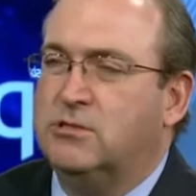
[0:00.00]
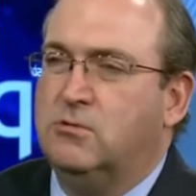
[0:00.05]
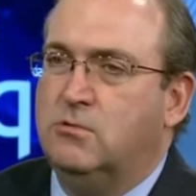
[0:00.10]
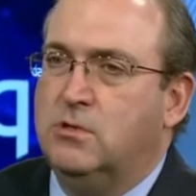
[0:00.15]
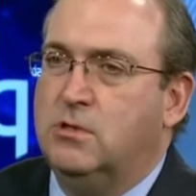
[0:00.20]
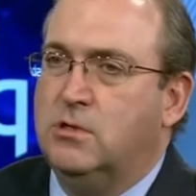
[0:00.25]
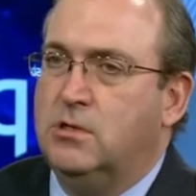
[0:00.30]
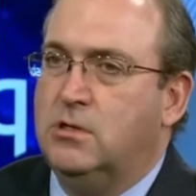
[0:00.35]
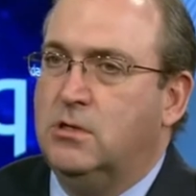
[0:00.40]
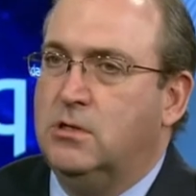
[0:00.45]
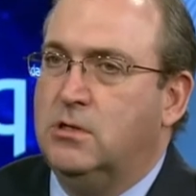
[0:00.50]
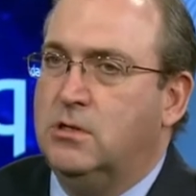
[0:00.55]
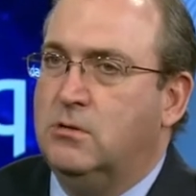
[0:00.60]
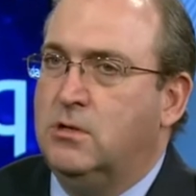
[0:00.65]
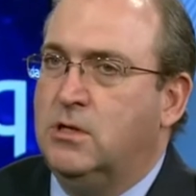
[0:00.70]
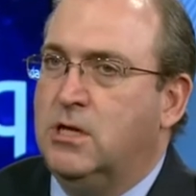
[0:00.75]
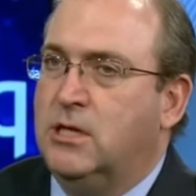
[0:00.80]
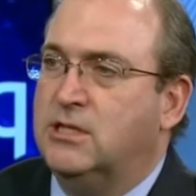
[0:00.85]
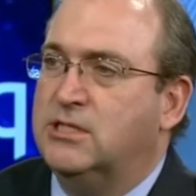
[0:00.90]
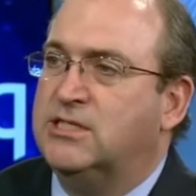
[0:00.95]
So
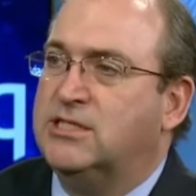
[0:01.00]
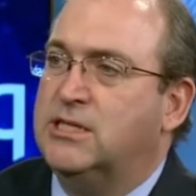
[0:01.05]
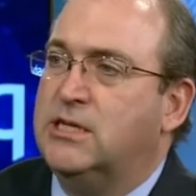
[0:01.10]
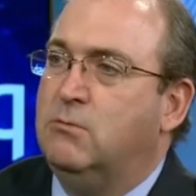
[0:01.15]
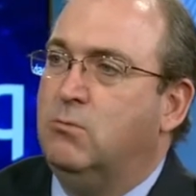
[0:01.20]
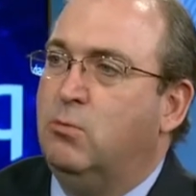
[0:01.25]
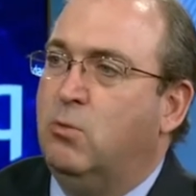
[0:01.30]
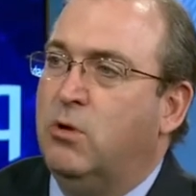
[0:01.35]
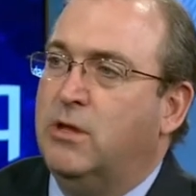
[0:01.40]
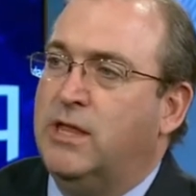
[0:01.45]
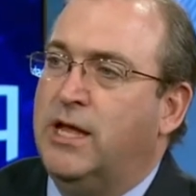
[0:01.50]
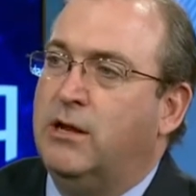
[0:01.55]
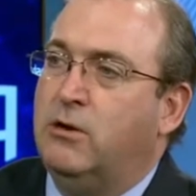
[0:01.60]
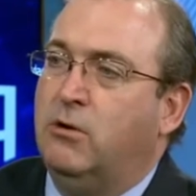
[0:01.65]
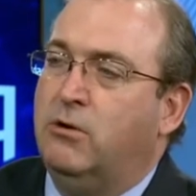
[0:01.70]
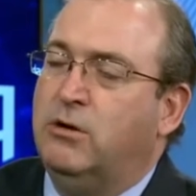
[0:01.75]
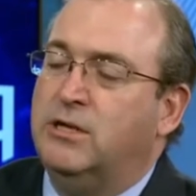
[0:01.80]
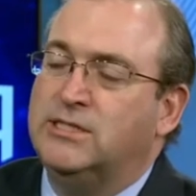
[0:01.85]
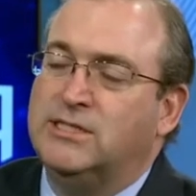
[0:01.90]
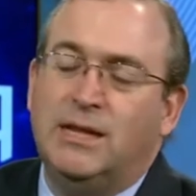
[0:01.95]
you need to see where that
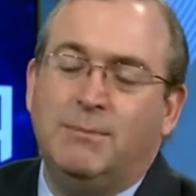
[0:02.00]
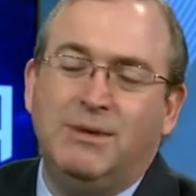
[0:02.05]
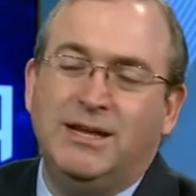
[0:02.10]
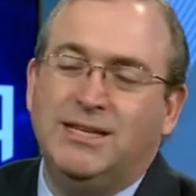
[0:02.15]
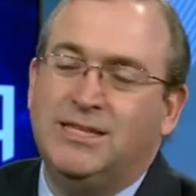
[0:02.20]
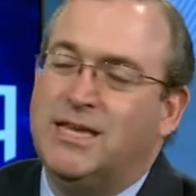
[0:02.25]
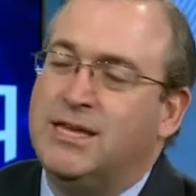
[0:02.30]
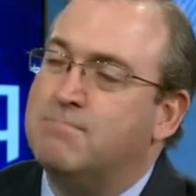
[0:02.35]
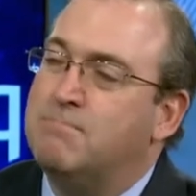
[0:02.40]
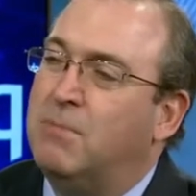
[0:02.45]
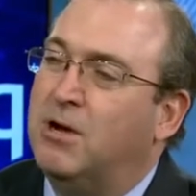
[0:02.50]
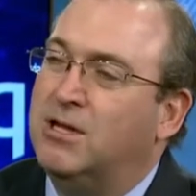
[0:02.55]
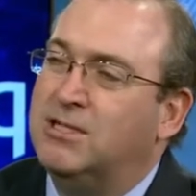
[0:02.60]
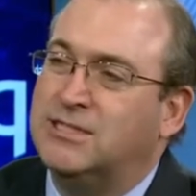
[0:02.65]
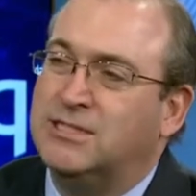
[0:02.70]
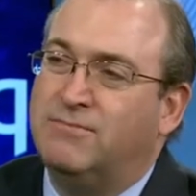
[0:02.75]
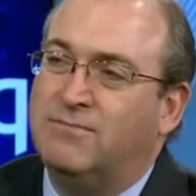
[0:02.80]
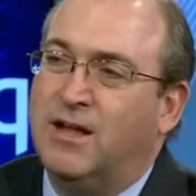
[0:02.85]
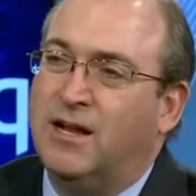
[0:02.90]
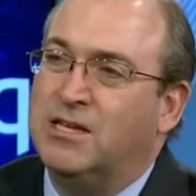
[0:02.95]
earnings, and that may take
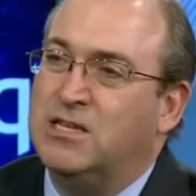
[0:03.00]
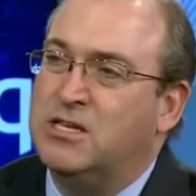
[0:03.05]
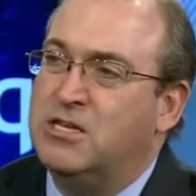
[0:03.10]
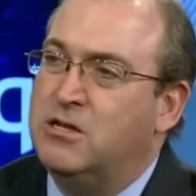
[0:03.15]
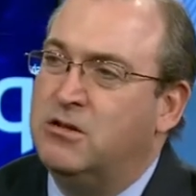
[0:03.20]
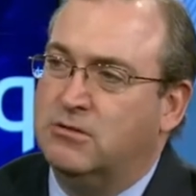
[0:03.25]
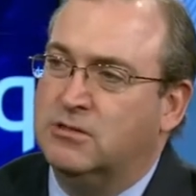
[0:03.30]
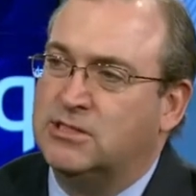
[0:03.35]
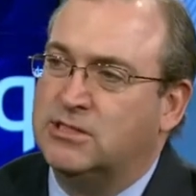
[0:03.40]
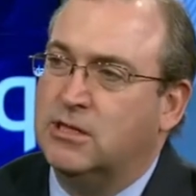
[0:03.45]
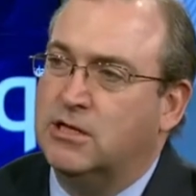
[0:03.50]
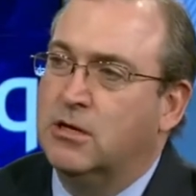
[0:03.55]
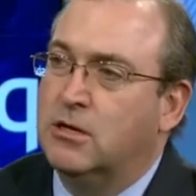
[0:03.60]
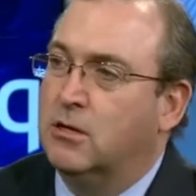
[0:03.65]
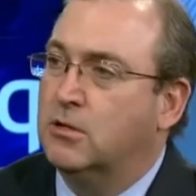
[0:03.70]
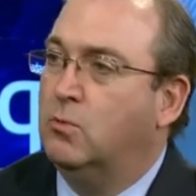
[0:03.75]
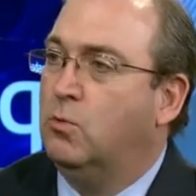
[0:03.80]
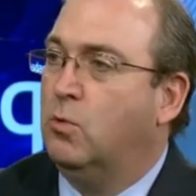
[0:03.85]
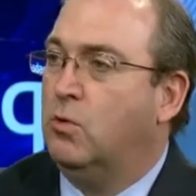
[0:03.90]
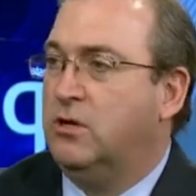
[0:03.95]
months, if not years,
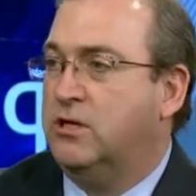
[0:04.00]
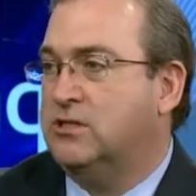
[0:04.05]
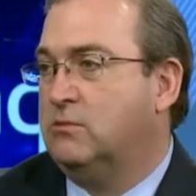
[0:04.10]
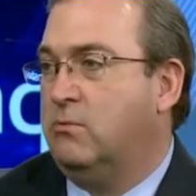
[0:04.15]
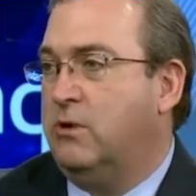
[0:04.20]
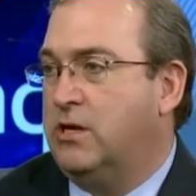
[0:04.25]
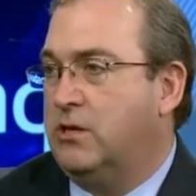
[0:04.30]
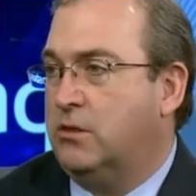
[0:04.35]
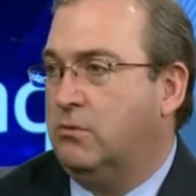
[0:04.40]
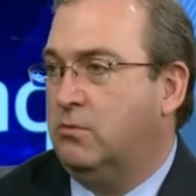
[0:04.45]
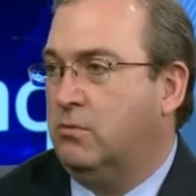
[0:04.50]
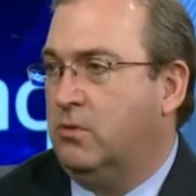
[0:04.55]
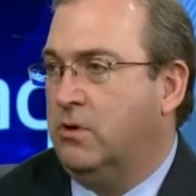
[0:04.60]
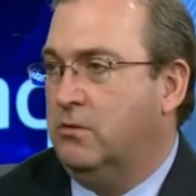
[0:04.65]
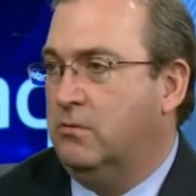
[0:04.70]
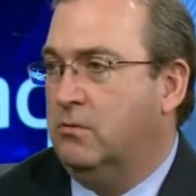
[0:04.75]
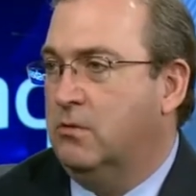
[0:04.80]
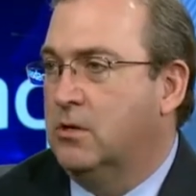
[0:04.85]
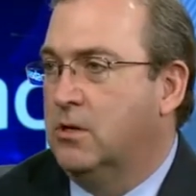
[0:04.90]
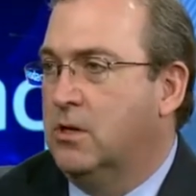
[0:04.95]
to work its way
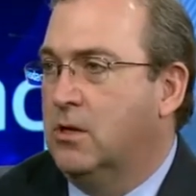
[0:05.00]
through.